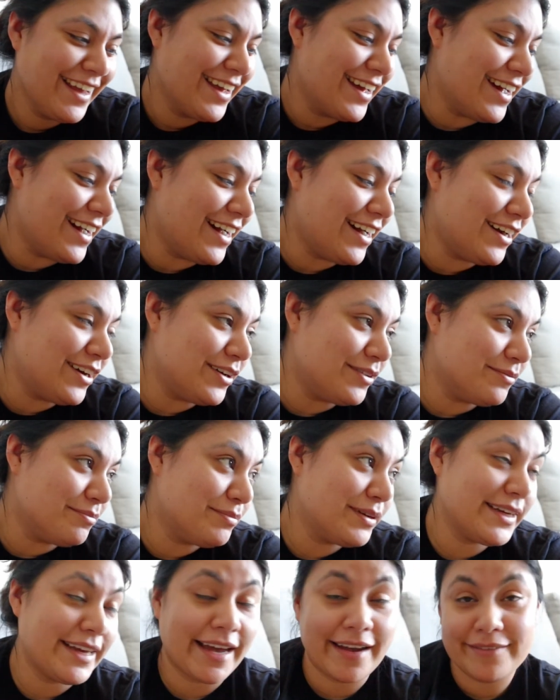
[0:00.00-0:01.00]

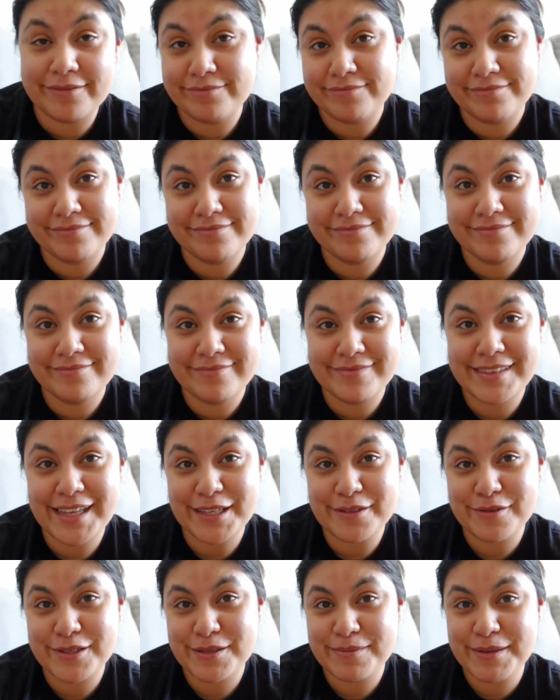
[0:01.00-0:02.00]
But yeah,
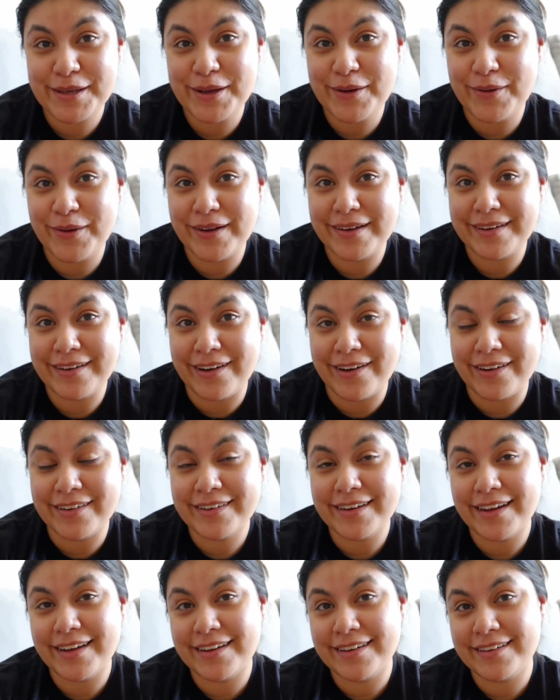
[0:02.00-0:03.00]
that's what's been going
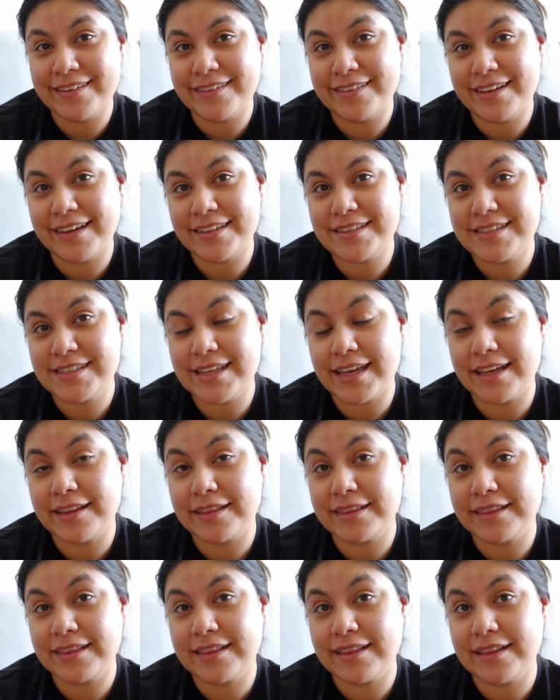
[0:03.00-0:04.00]
on, and that's like
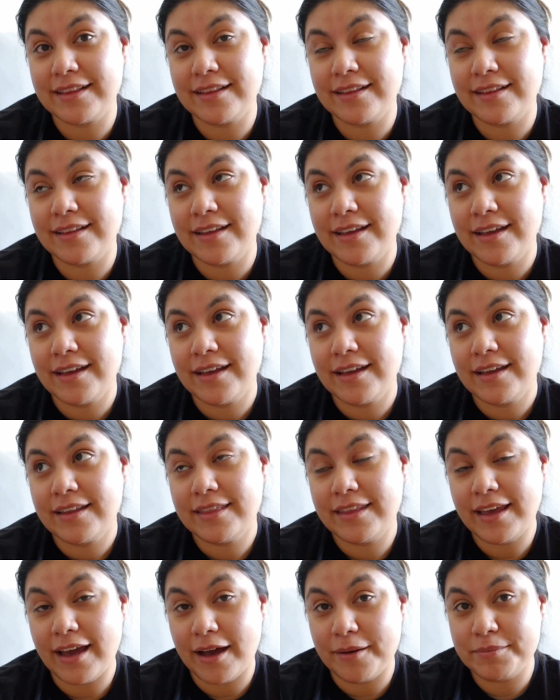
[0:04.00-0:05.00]

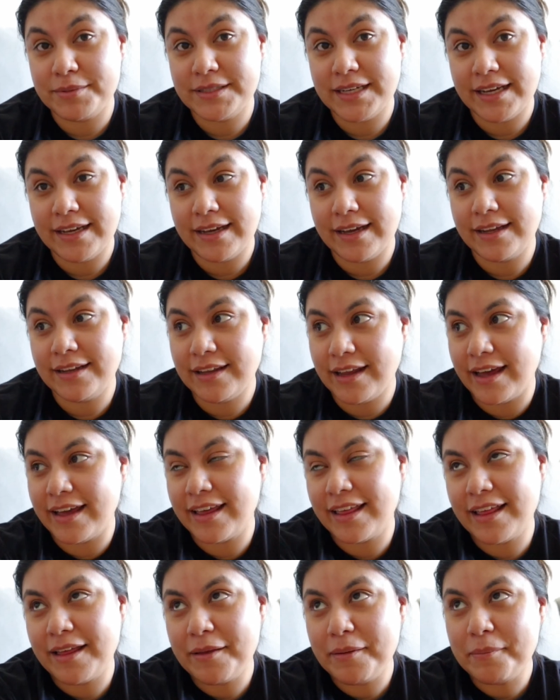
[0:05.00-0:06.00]
the update and like
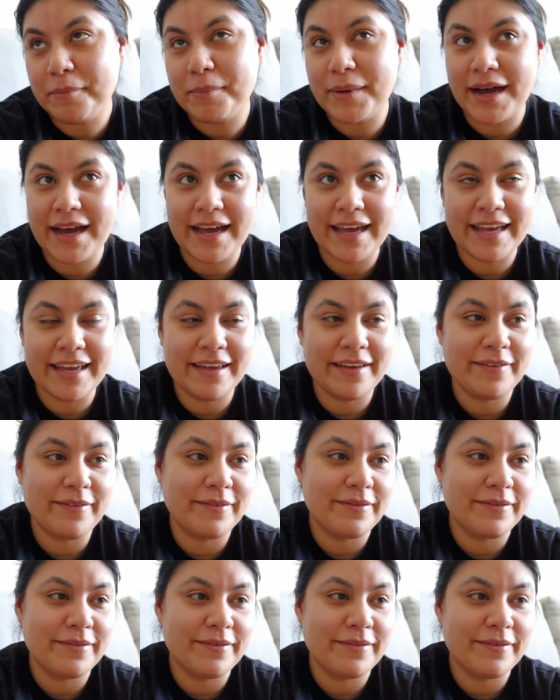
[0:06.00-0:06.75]
my